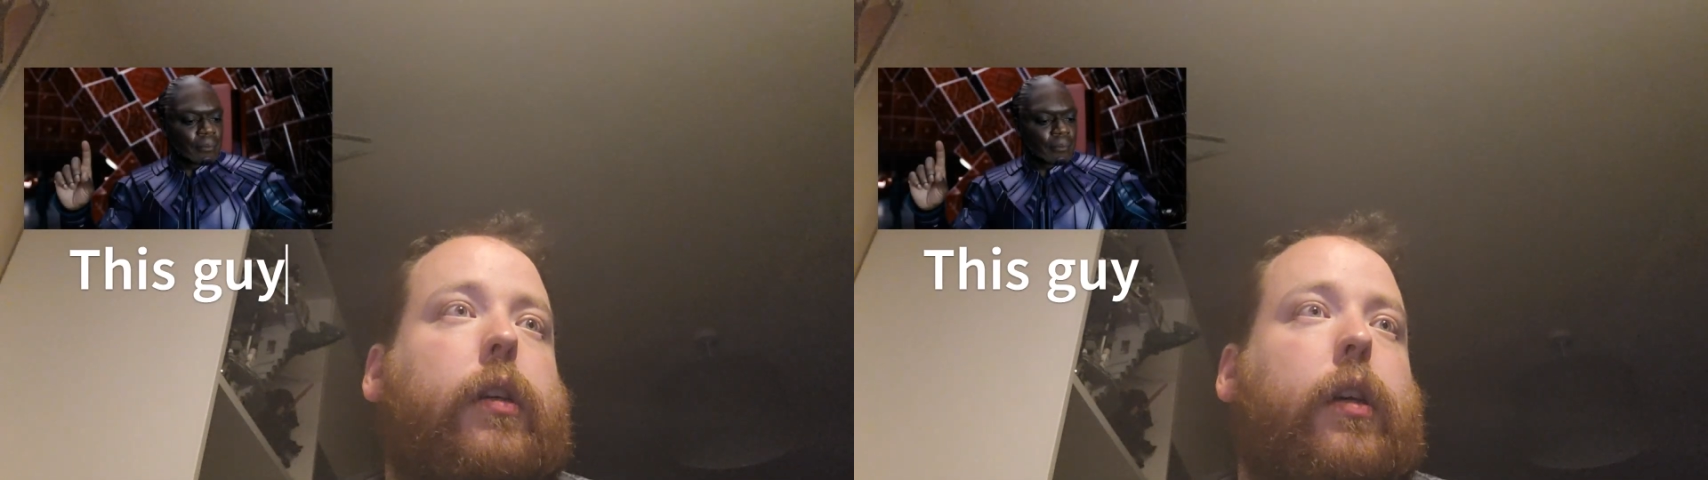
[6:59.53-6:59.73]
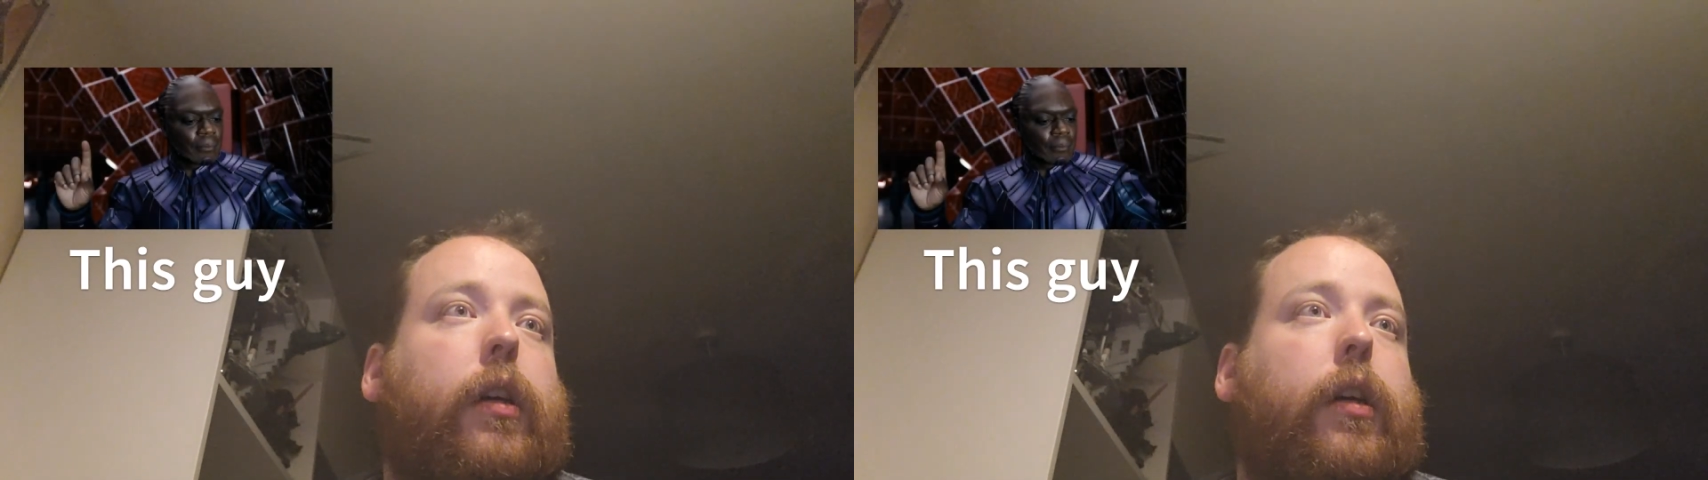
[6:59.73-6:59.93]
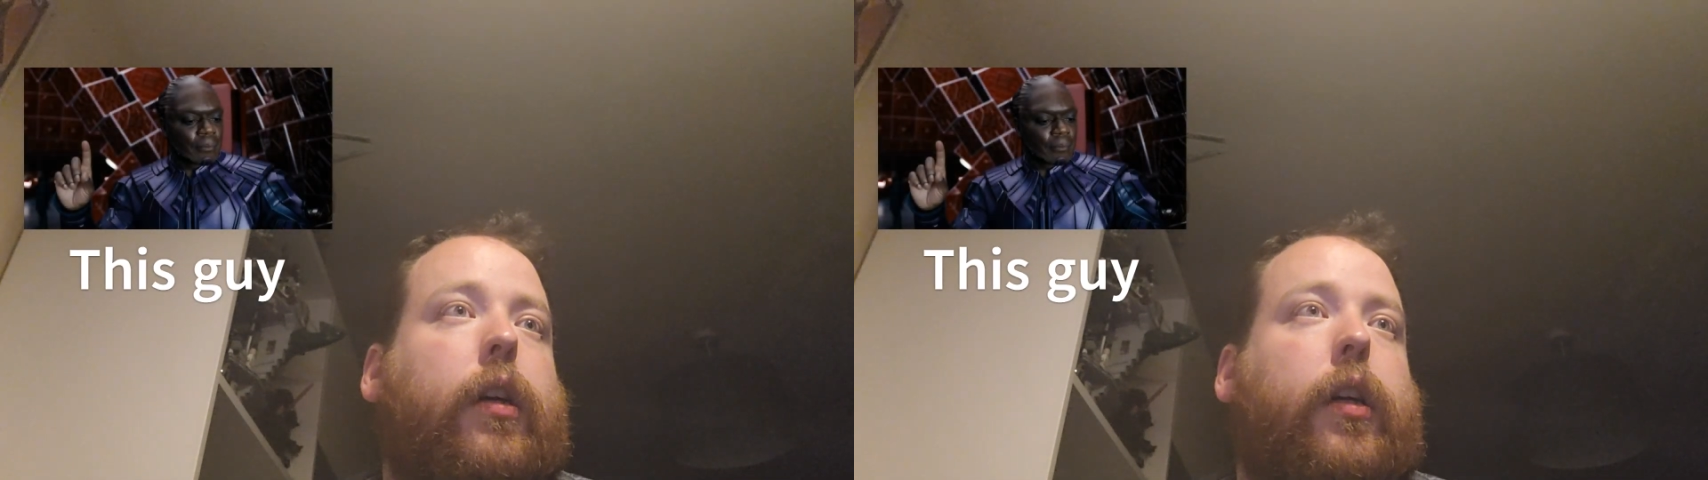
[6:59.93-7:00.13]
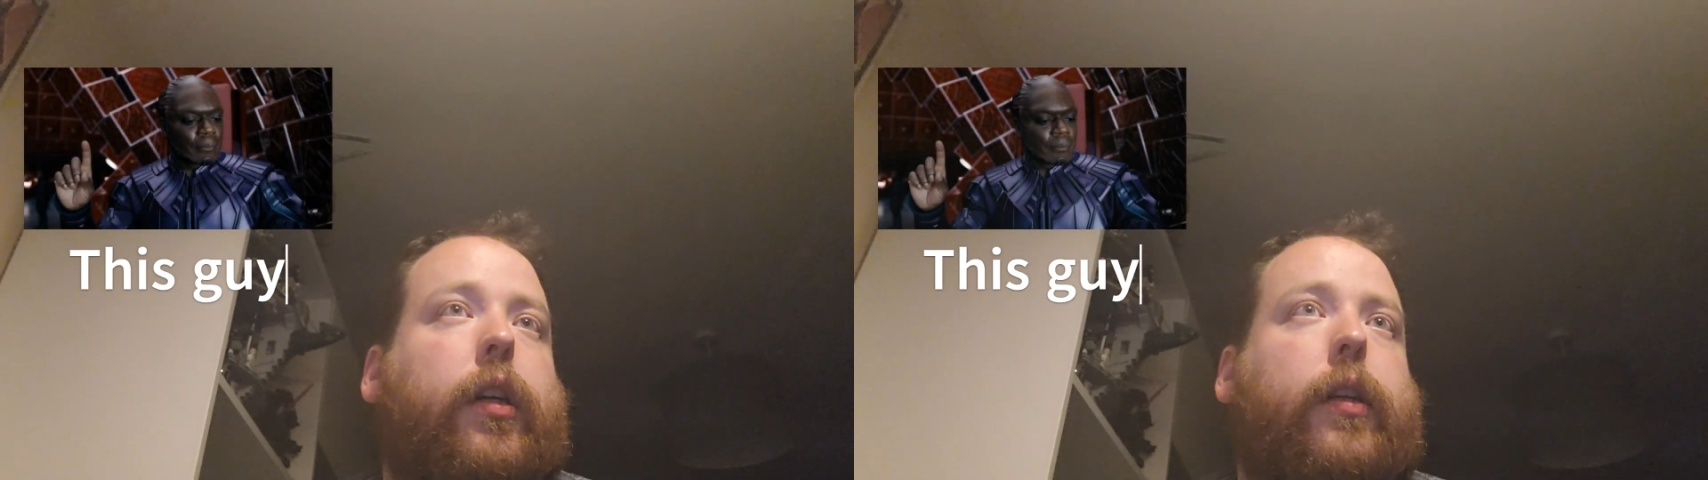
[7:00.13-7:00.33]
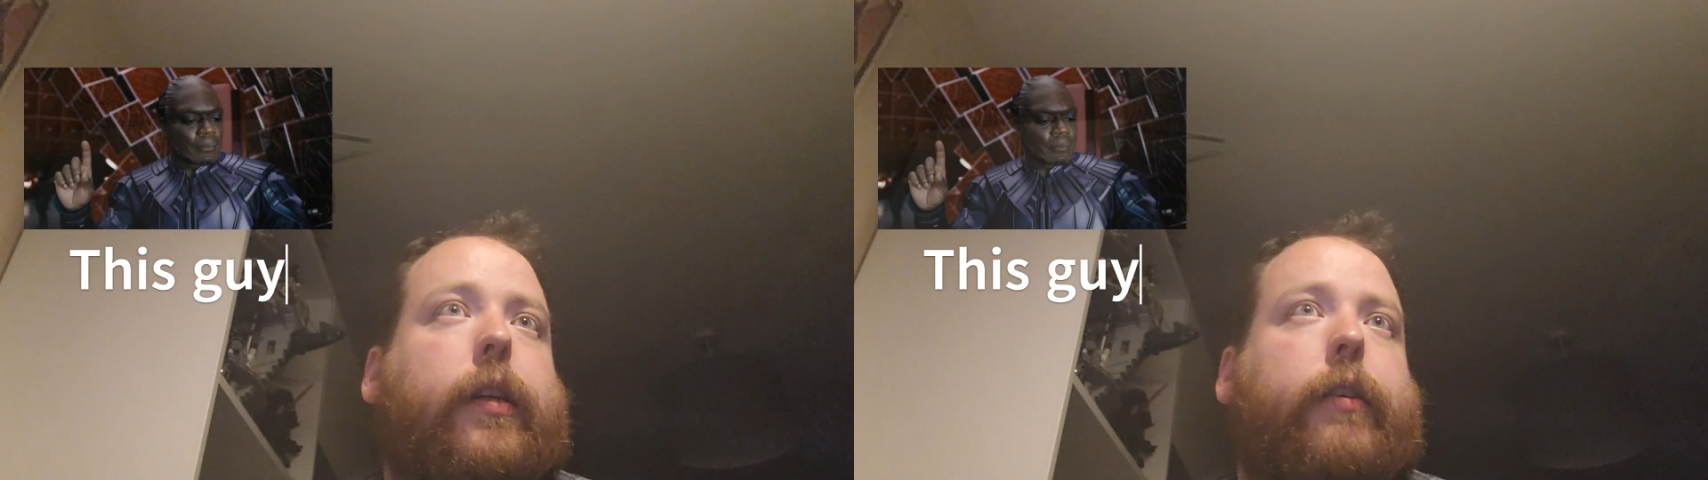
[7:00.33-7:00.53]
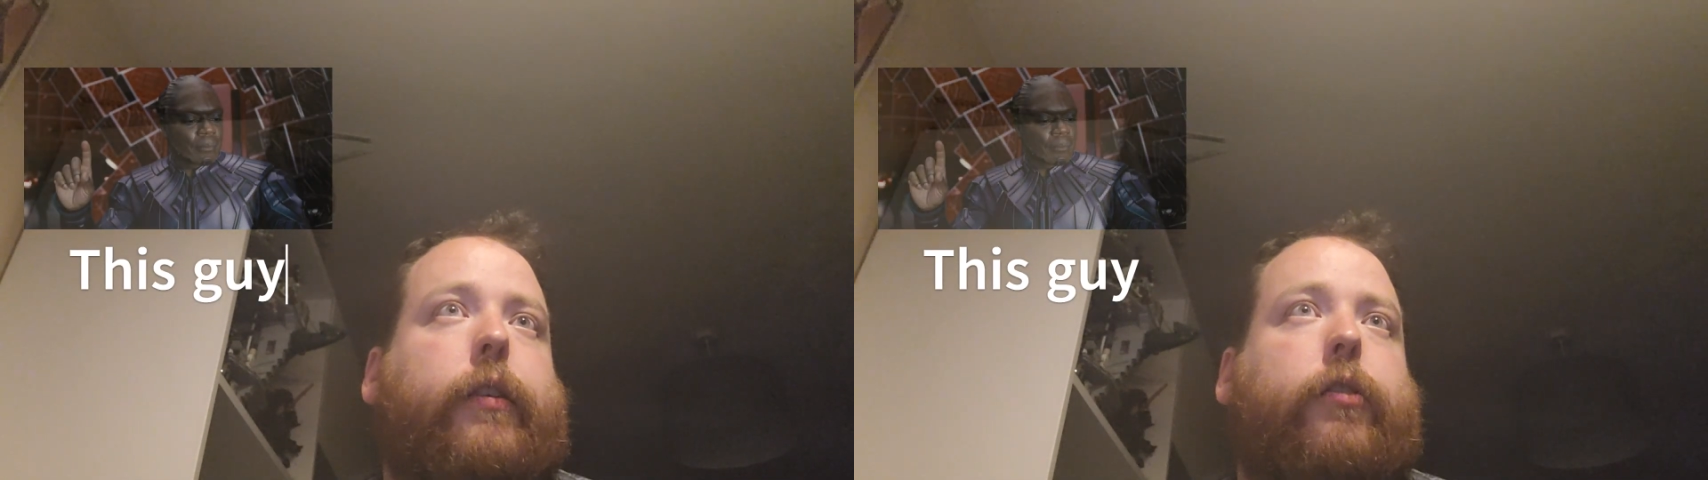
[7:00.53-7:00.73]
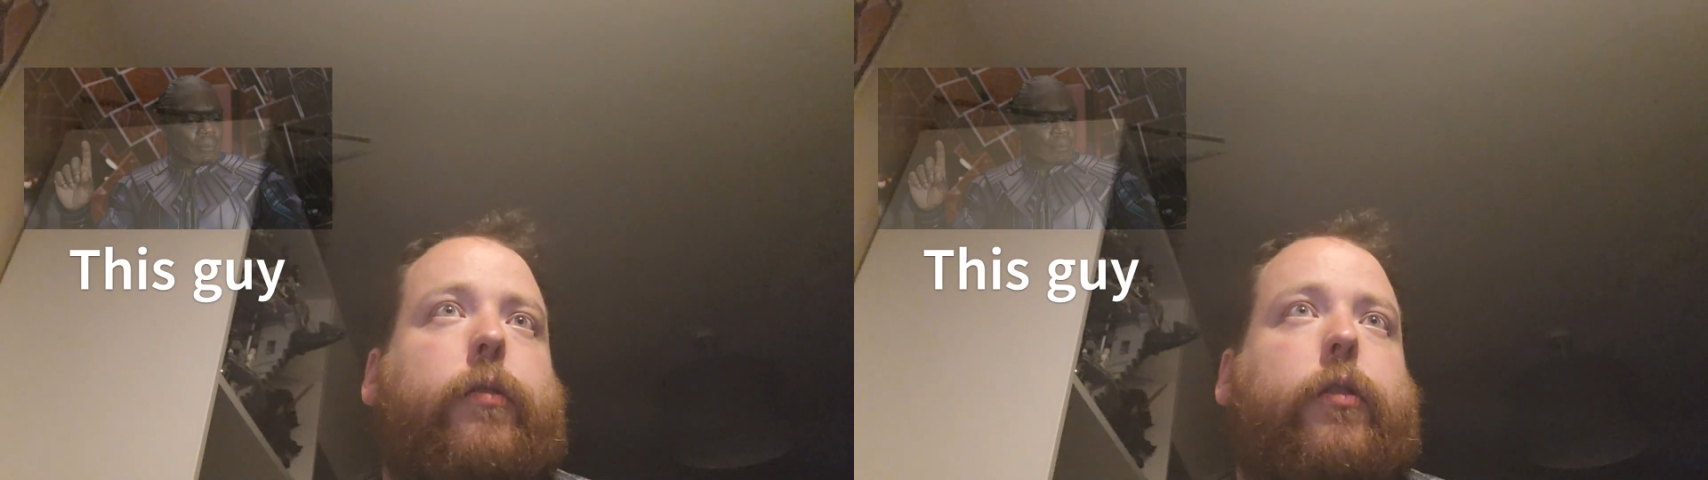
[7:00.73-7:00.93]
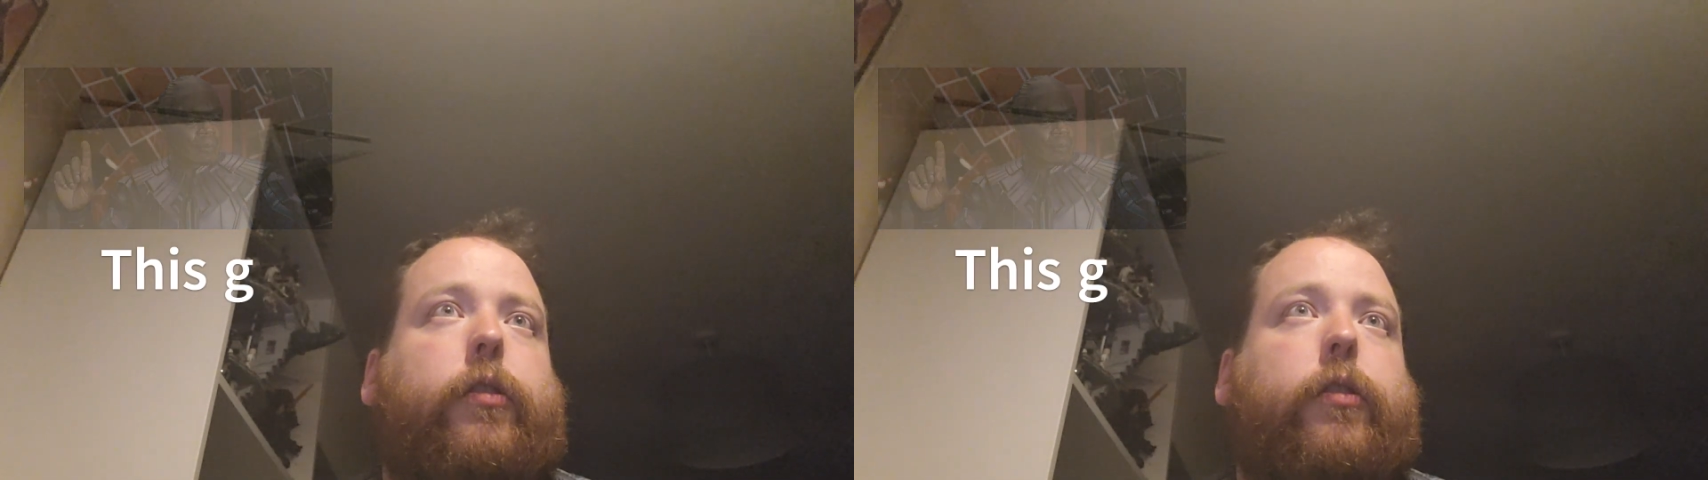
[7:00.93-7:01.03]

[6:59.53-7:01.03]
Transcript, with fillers: Uh, got into a